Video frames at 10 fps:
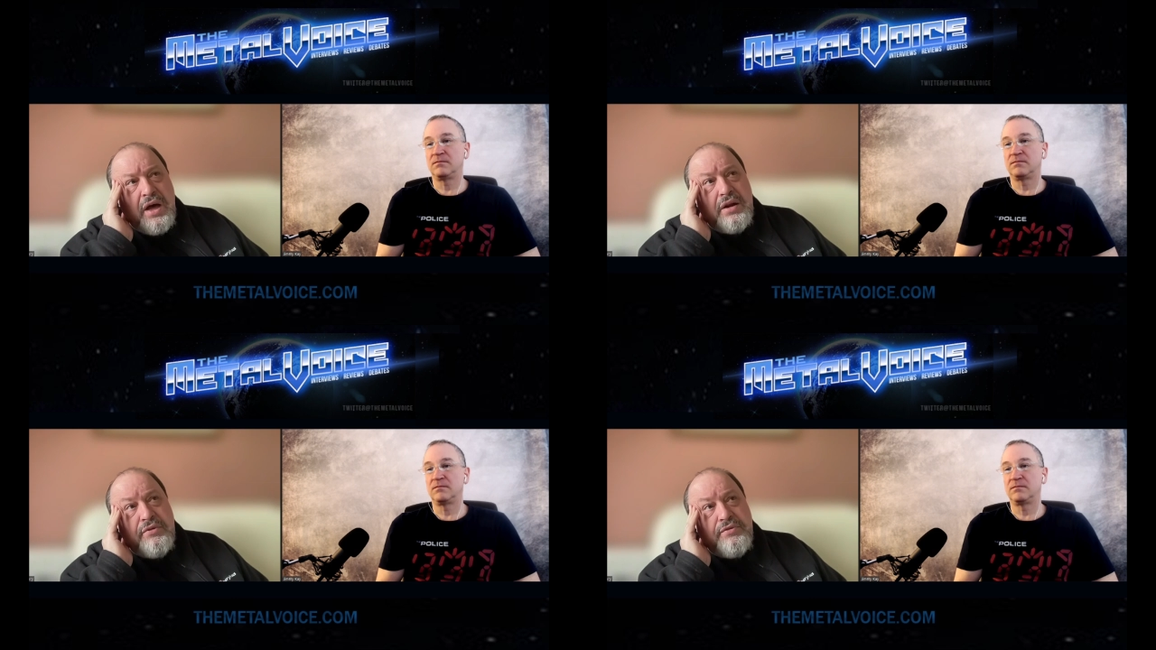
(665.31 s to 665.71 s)

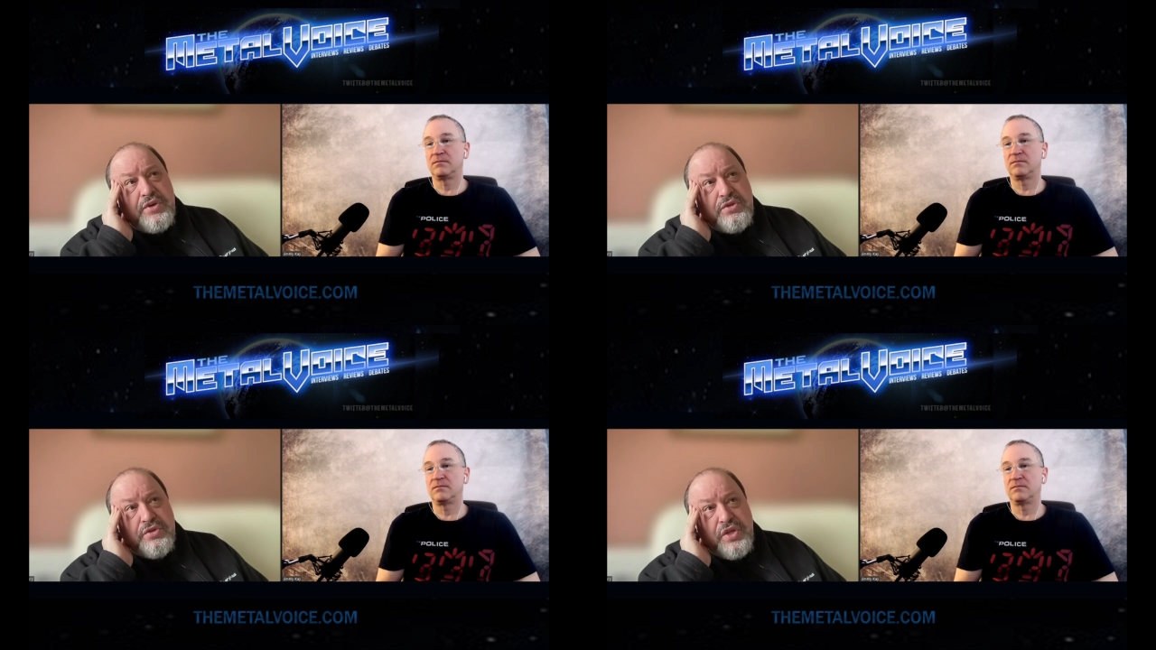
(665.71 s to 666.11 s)

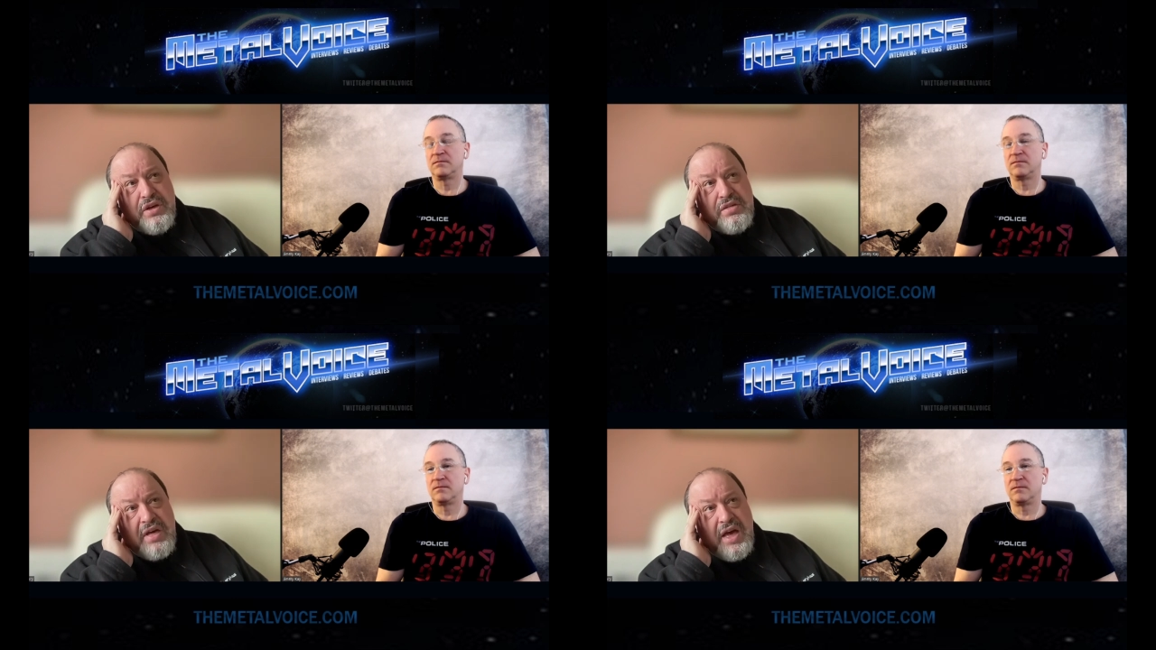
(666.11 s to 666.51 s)
Speaker 1: unofficial
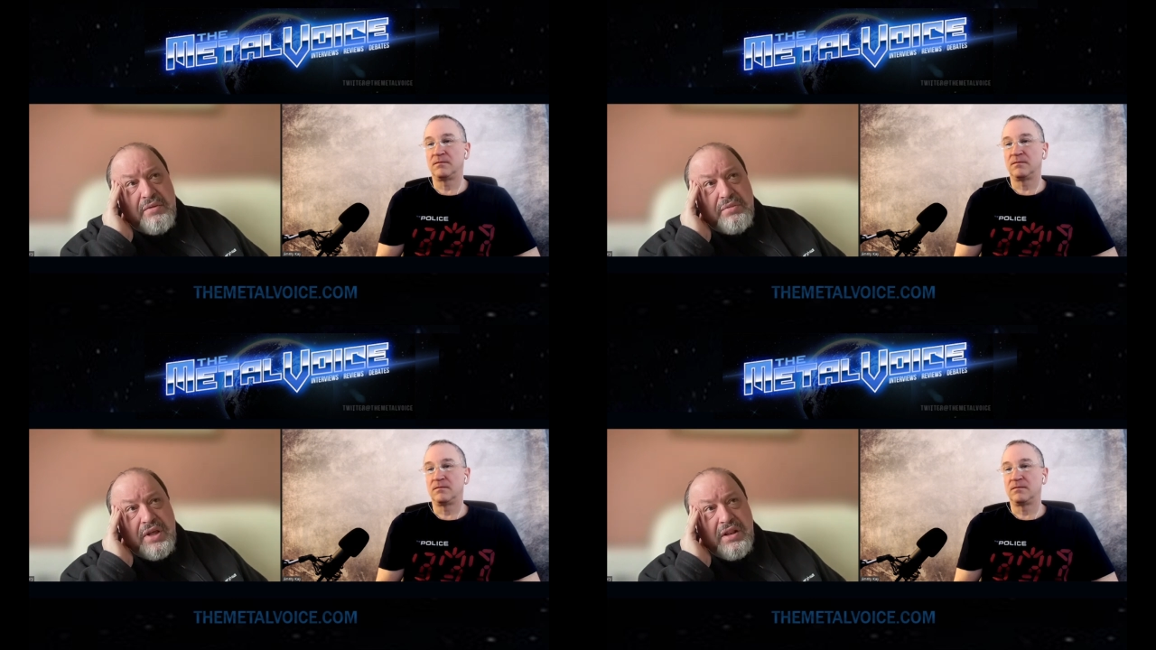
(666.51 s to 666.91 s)
things that are
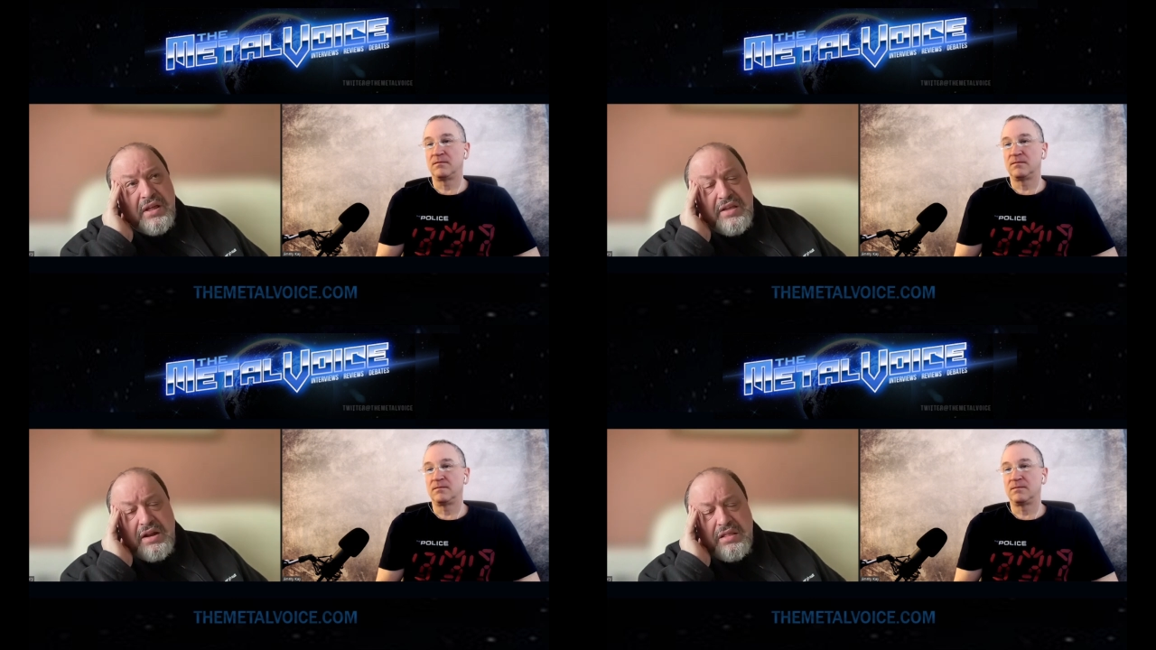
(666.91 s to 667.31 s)
happening,
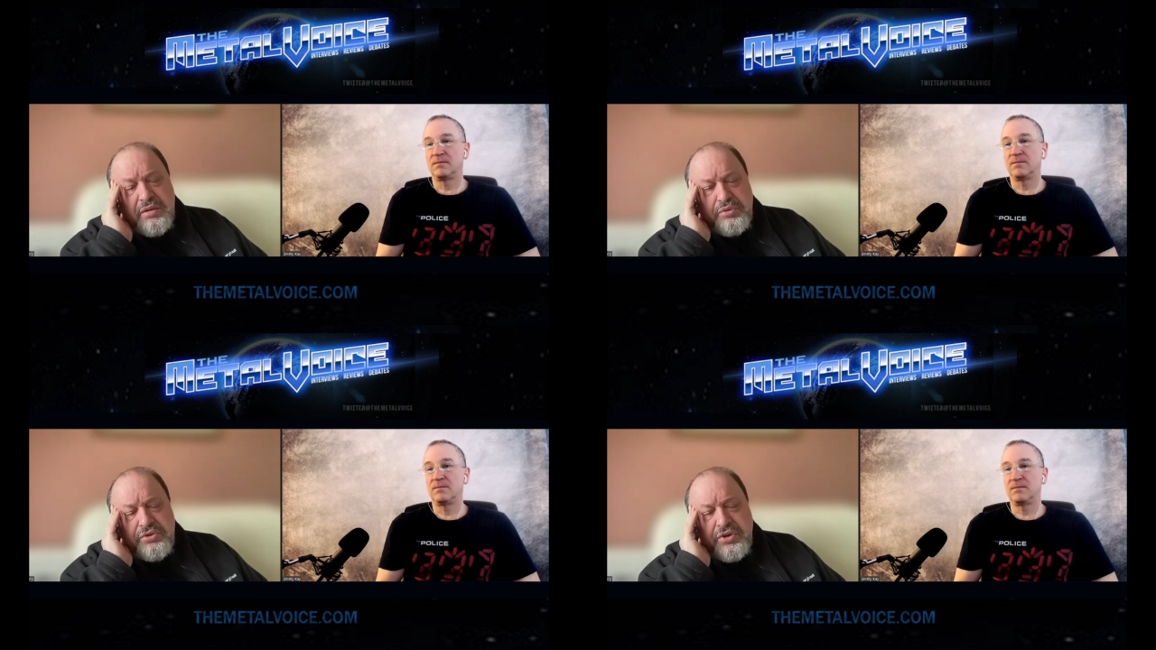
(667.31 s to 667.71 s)
like down at the
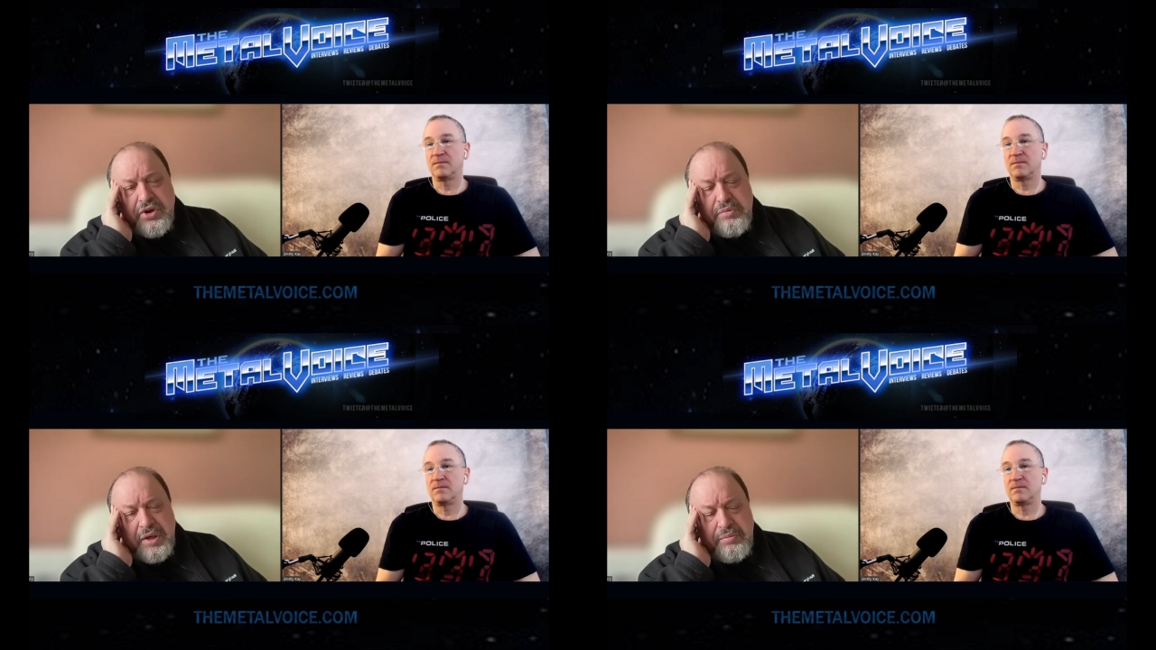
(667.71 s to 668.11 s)

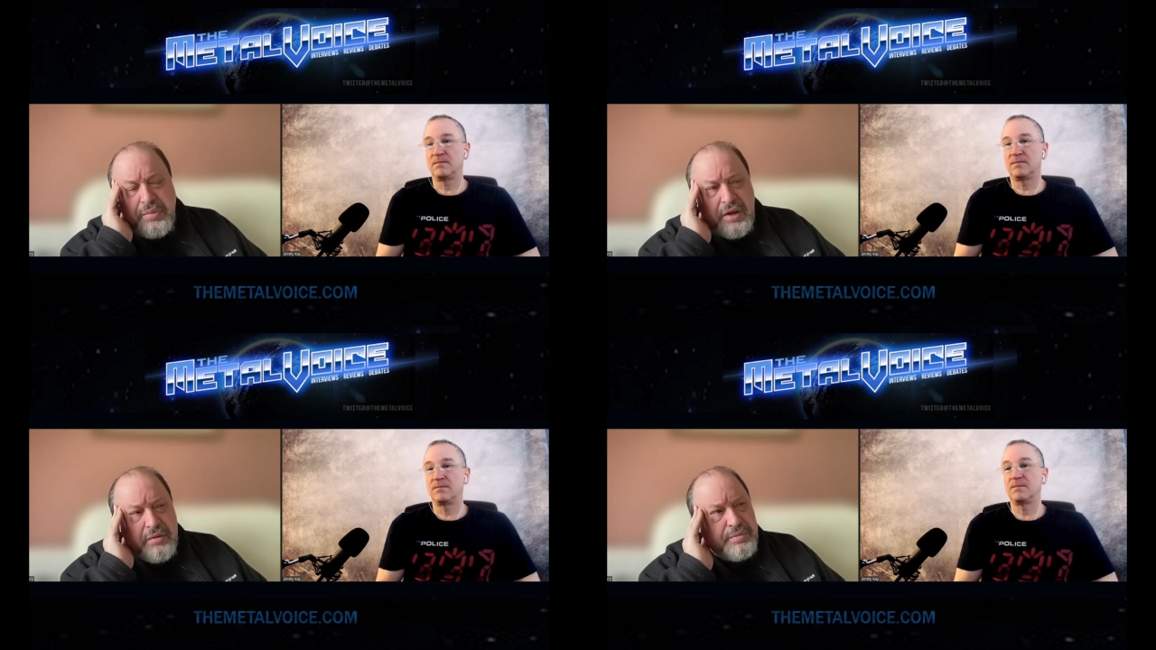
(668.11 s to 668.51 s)
Brutopia
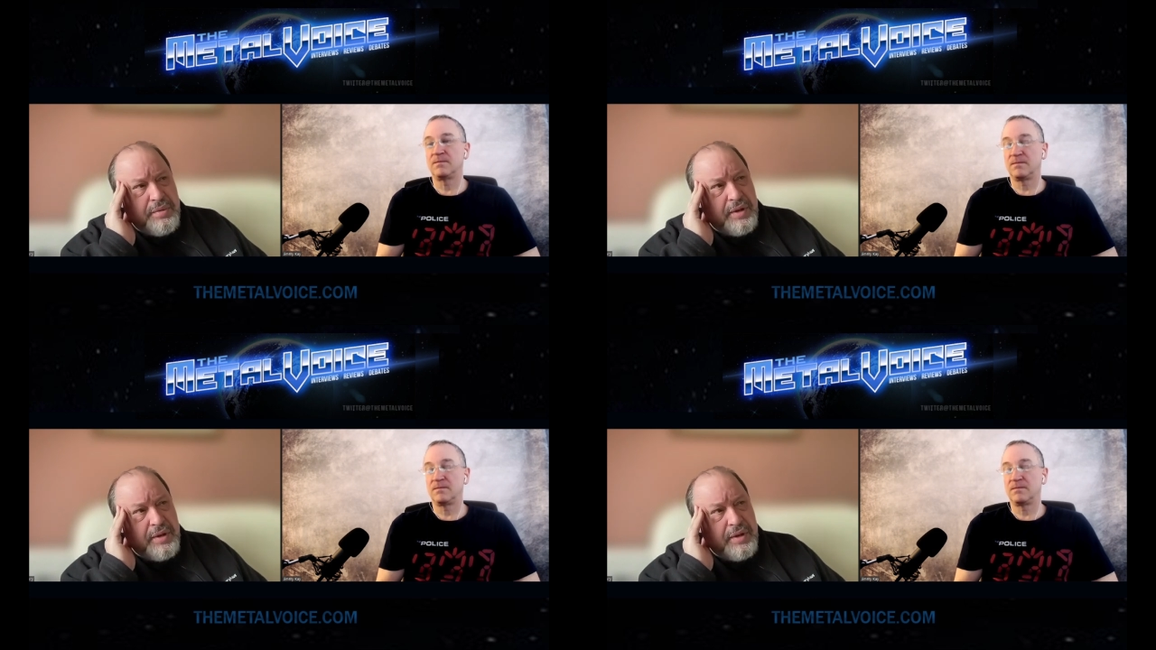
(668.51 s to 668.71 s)
pub.